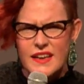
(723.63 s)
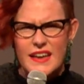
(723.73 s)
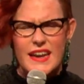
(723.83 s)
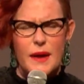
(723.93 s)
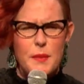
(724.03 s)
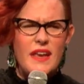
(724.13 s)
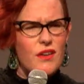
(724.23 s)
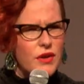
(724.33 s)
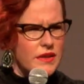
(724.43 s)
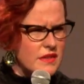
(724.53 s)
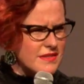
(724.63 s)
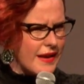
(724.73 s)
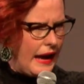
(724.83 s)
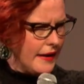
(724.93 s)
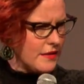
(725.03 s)
And I'm hearing this
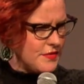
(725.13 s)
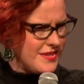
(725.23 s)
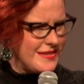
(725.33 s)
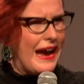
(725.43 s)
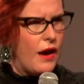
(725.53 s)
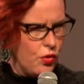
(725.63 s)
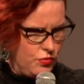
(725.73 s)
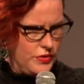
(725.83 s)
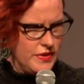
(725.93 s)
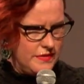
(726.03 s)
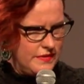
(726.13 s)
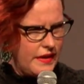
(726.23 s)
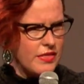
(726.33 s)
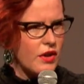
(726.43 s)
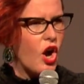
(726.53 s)
kind of sound
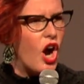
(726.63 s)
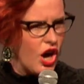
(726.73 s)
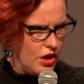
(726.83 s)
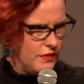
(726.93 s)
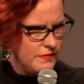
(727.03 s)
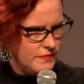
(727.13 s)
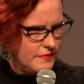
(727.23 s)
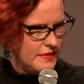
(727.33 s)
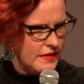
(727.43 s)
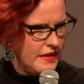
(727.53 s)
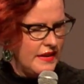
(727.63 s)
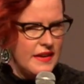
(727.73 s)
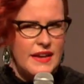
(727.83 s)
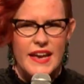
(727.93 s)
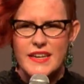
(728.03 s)
in the car.
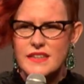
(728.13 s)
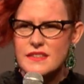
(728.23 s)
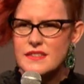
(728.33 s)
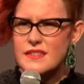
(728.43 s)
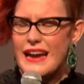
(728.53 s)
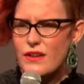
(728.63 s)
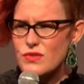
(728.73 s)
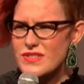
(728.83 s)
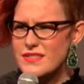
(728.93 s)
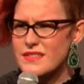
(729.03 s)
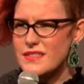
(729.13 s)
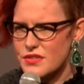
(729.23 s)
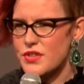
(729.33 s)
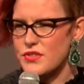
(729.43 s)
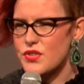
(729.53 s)
And it sounds
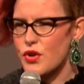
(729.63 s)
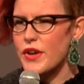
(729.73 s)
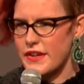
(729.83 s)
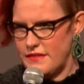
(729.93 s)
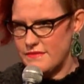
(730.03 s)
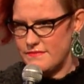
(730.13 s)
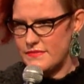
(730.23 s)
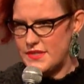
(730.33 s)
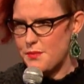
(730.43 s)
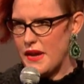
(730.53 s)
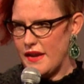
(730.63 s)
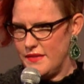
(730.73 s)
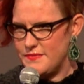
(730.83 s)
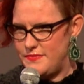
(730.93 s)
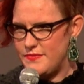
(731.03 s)
disconcerting to me.
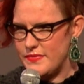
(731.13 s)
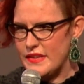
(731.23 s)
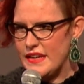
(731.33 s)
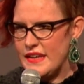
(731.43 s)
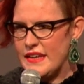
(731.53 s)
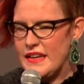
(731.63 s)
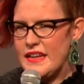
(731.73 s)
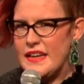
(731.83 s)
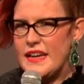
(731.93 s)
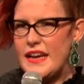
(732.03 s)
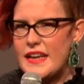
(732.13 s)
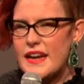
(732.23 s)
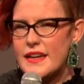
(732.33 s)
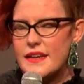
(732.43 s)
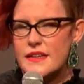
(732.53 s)
And
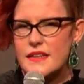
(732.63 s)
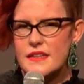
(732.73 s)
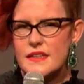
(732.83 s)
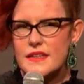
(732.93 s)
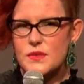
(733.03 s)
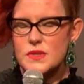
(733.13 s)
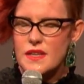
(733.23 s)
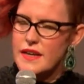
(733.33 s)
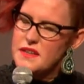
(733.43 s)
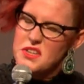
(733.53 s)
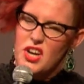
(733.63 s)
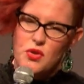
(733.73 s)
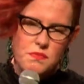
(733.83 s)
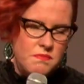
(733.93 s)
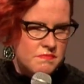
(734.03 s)
I was like, you
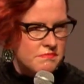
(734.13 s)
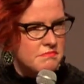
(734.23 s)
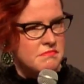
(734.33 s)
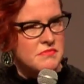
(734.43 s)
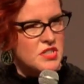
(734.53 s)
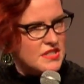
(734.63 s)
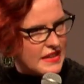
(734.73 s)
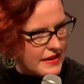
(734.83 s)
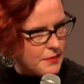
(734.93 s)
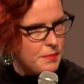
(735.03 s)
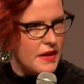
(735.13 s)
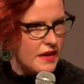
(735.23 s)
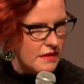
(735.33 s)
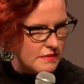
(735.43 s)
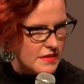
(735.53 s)
know, just let it
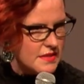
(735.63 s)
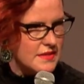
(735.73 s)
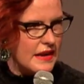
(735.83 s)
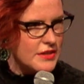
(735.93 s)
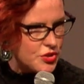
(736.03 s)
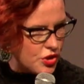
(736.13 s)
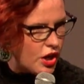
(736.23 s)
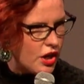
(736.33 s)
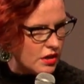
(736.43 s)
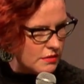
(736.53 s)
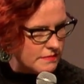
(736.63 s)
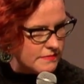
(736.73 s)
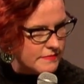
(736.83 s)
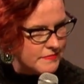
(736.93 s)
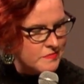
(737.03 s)
be. This is not your car.
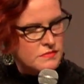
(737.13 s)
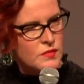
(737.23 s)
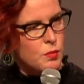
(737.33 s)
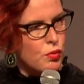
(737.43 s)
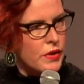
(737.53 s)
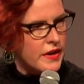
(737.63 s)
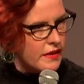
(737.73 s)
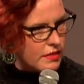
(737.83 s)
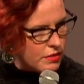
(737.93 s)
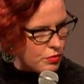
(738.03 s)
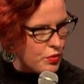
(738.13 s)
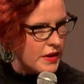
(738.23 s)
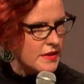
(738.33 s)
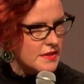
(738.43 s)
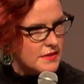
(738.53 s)
Breathe through
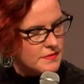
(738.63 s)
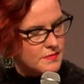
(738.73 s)
it.